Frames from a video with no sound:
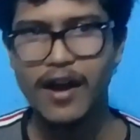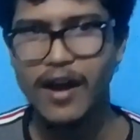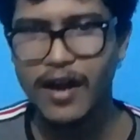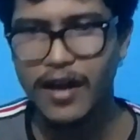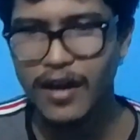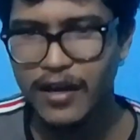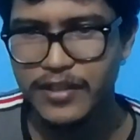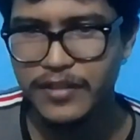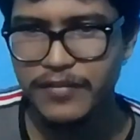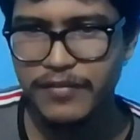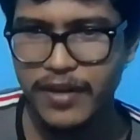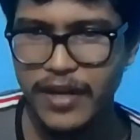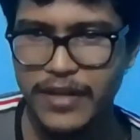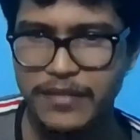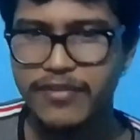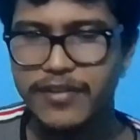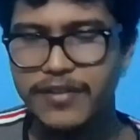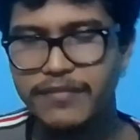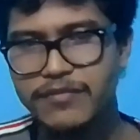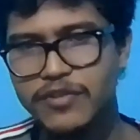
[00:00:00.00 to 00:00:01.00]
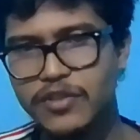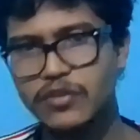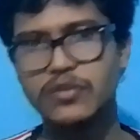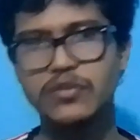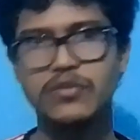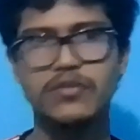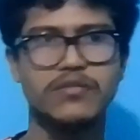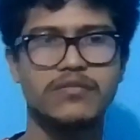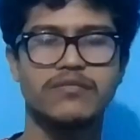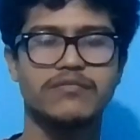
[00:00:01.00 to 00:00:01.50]
other platform
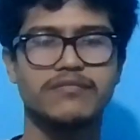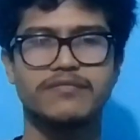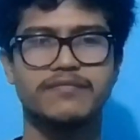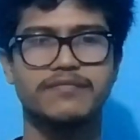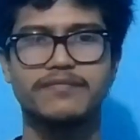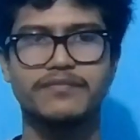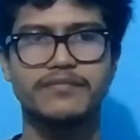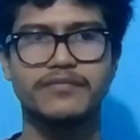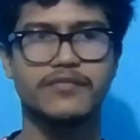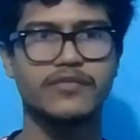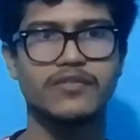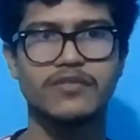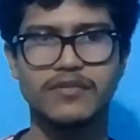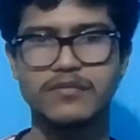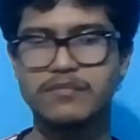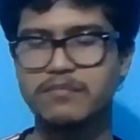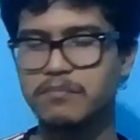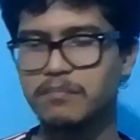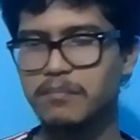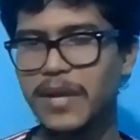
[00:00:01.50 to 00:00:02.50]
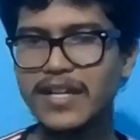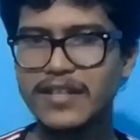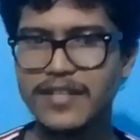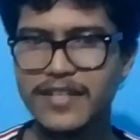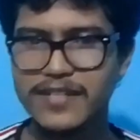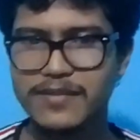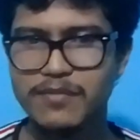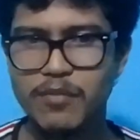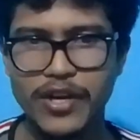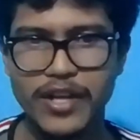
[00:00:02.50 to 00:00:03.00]
to build
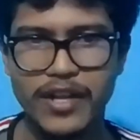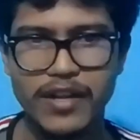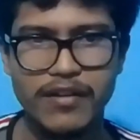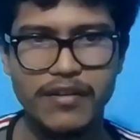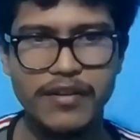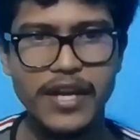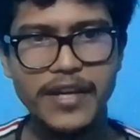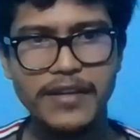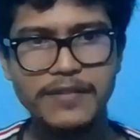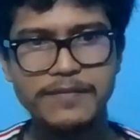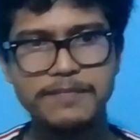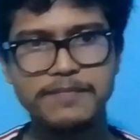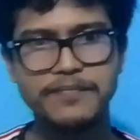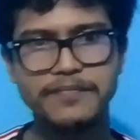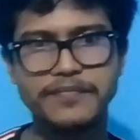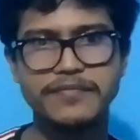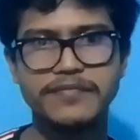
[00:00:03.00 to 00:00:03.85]
this model. Okay.